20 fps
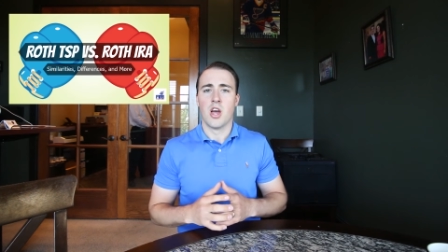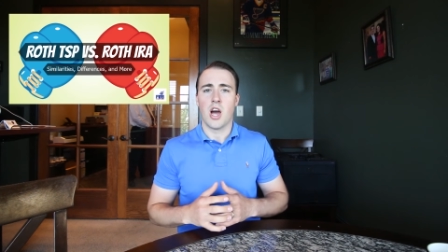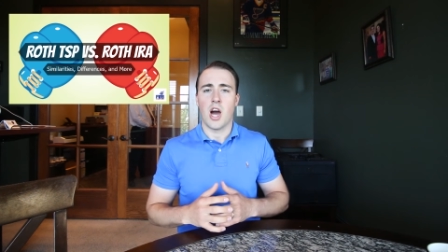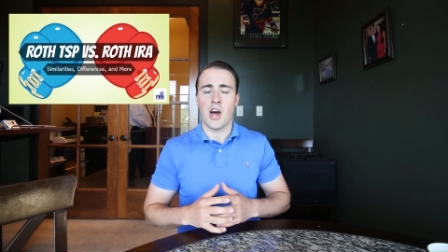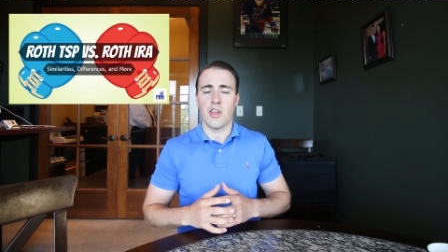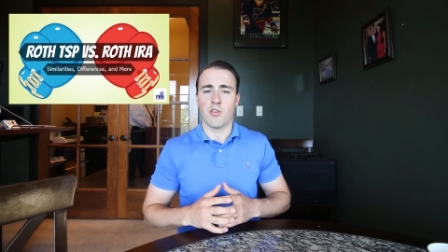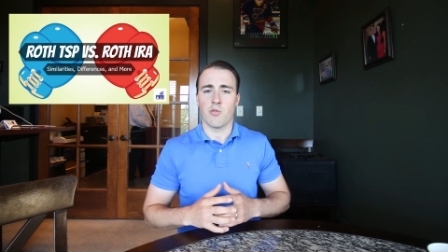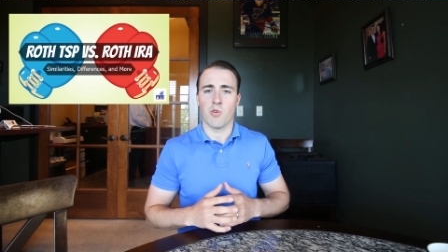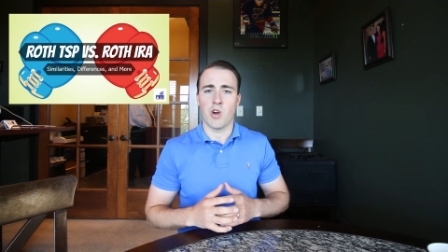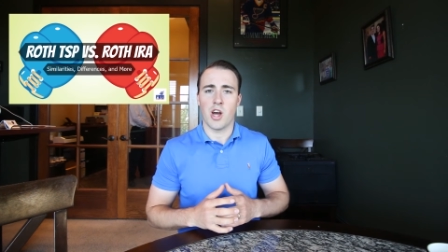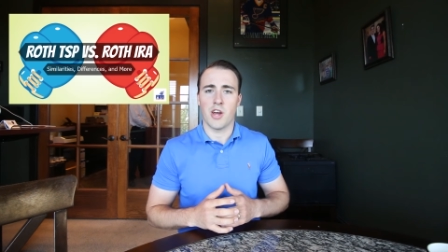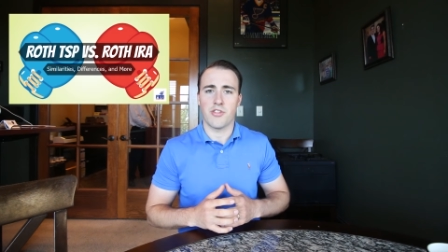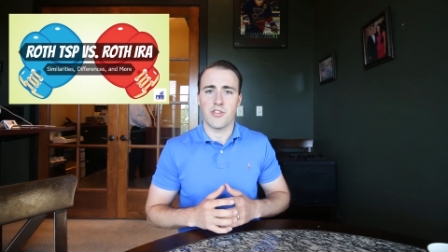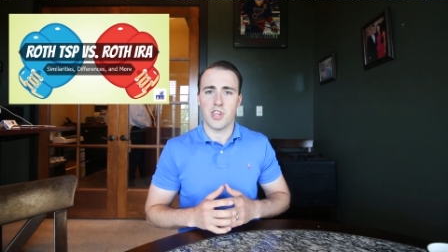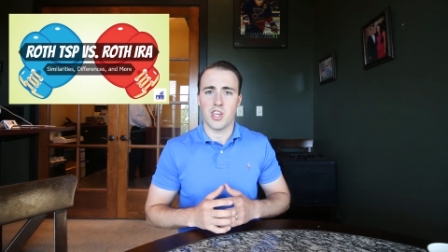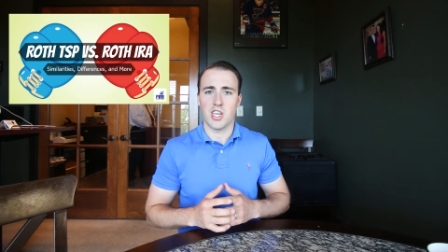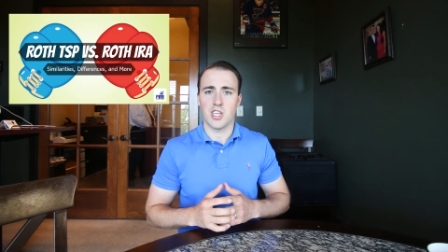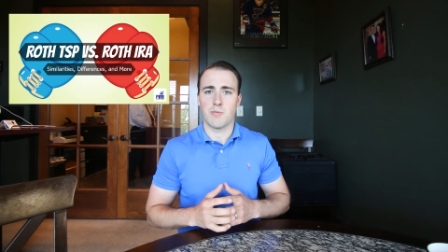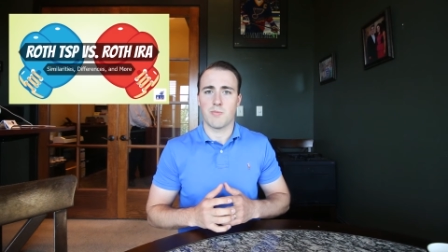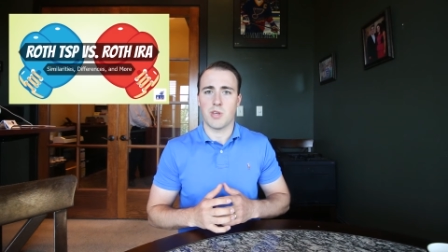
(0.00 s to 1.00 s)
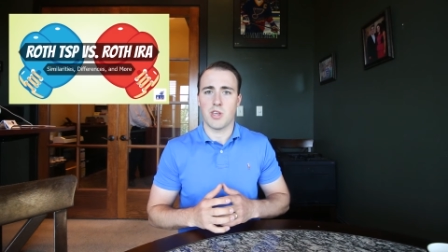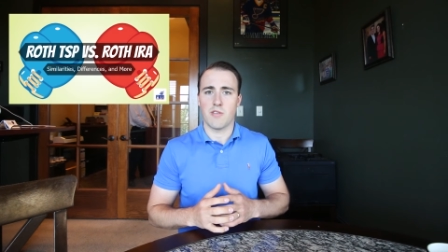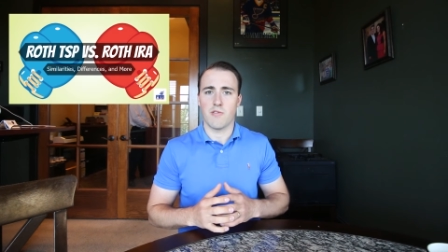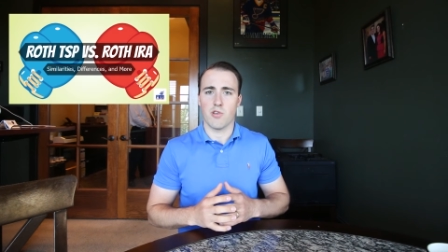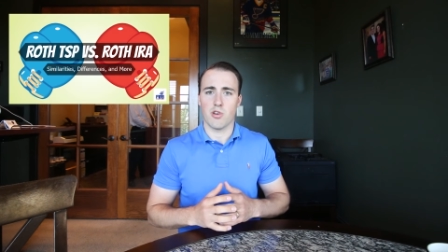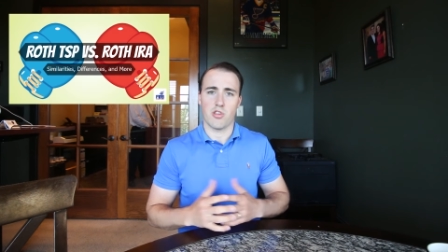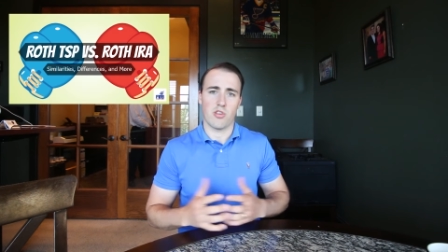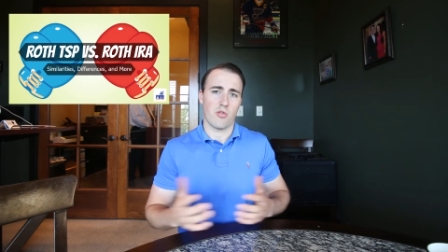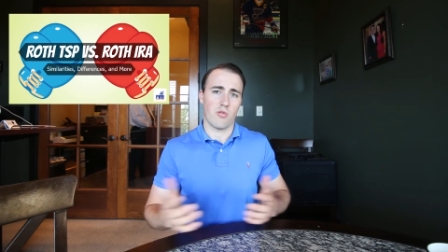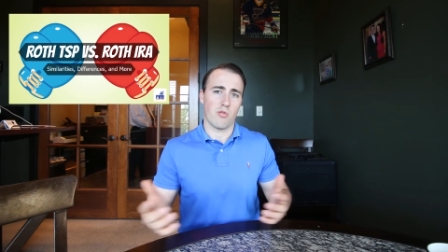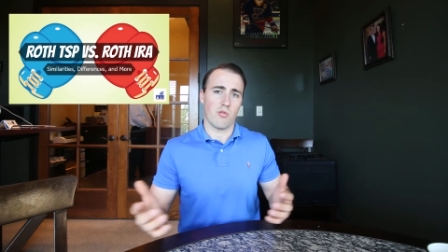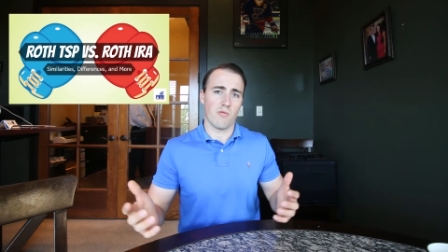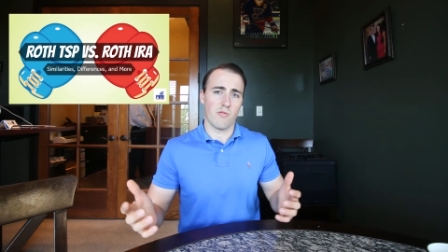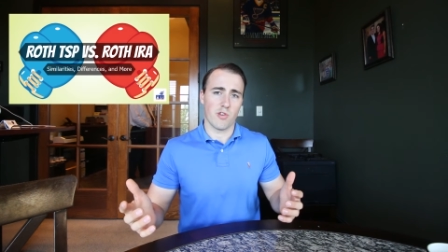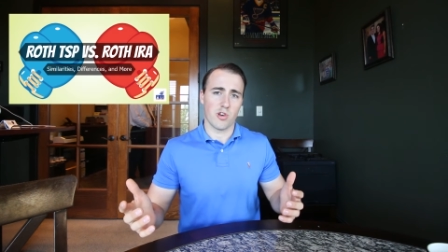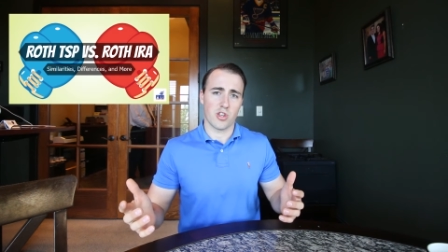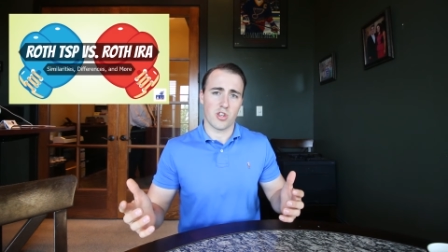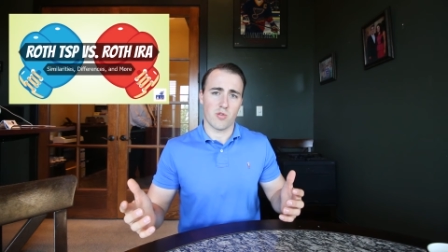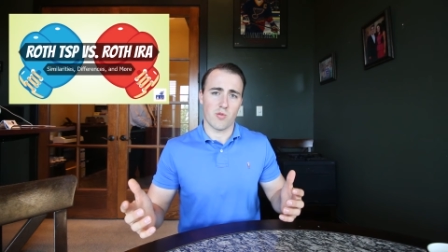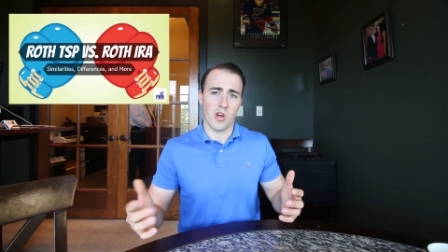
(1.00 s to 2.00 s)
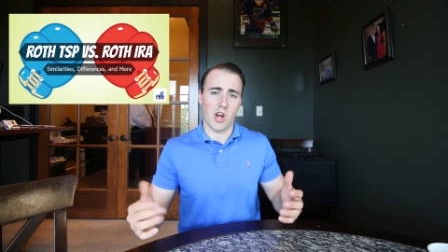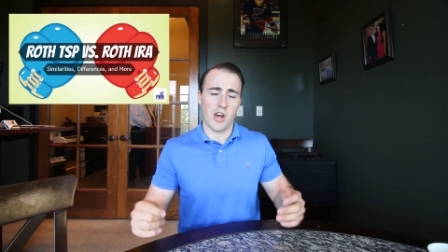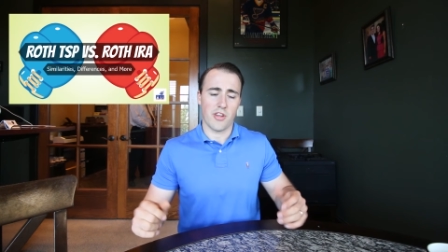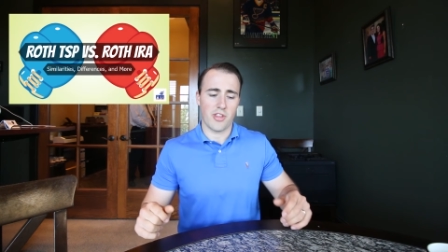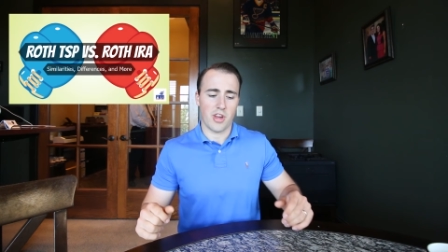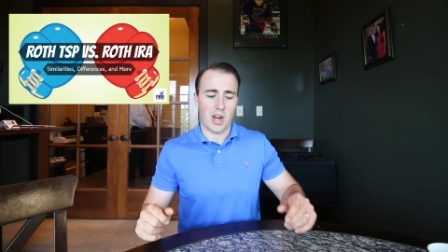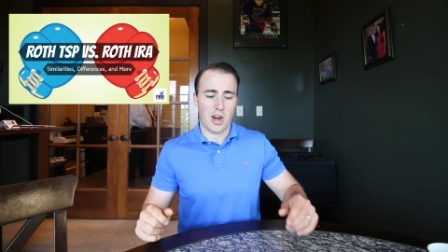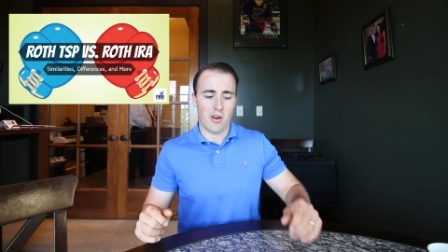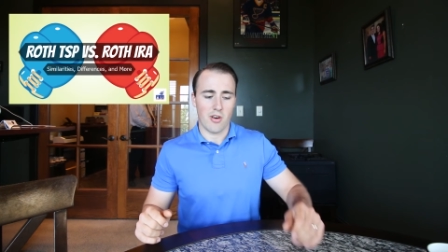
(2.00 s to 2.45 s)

on the Roth T S P versus a Roth I